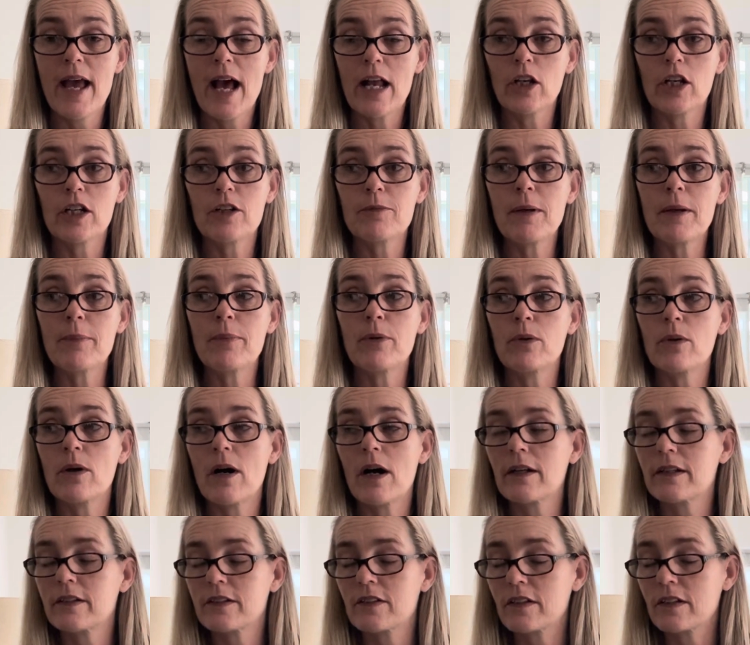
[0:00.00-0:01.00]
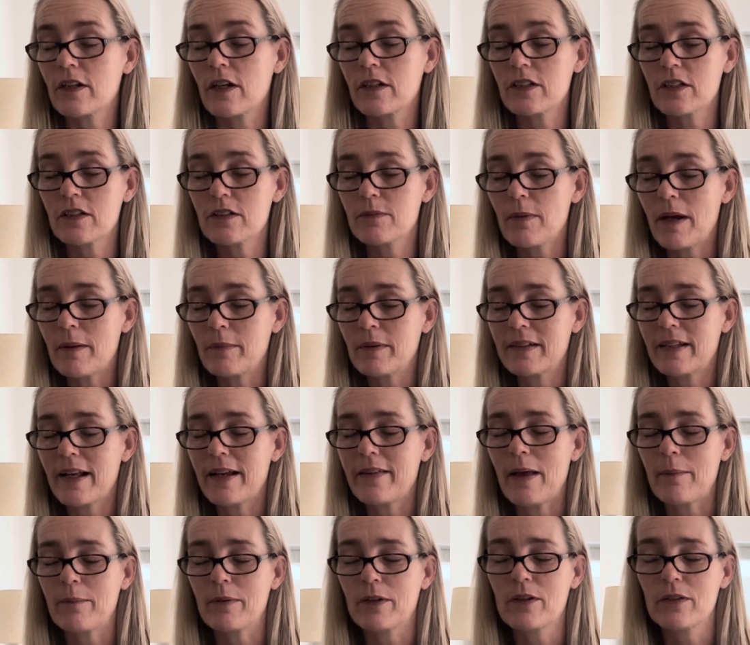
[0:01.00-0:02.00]
A lot of people, I just made me say
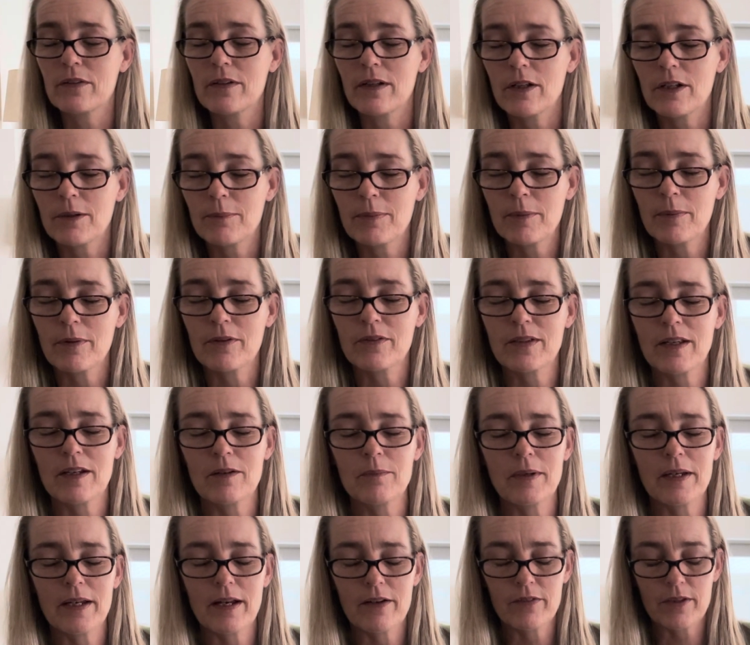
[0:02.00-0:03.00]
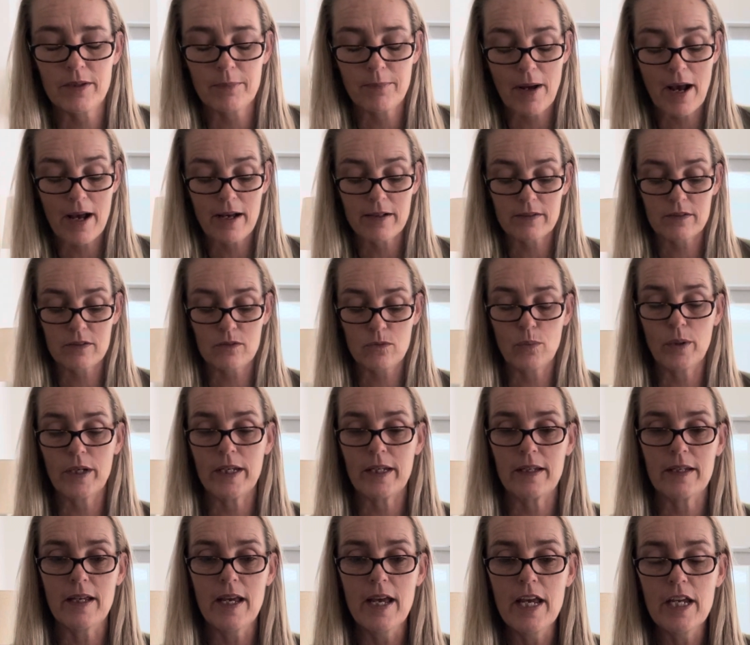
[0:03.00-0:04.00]
that because a lot of people have said to me over the past
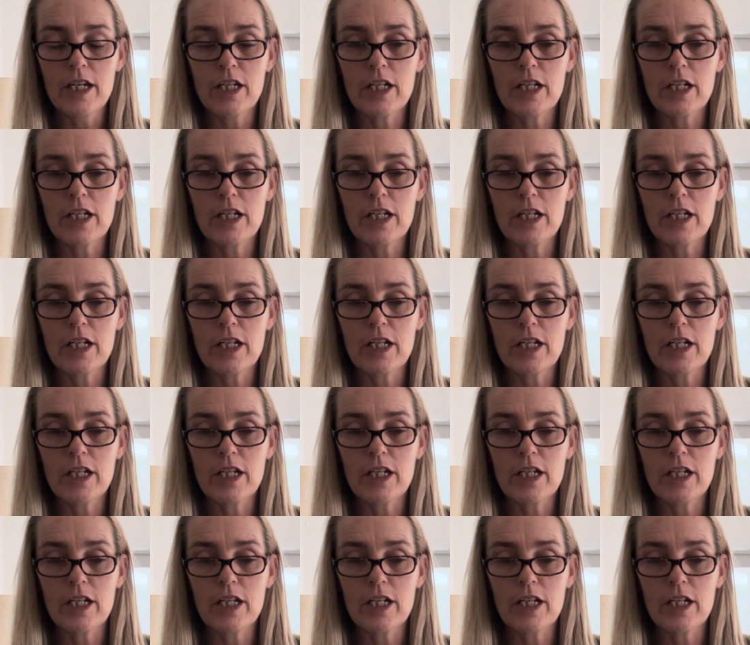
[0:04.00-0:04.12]
week,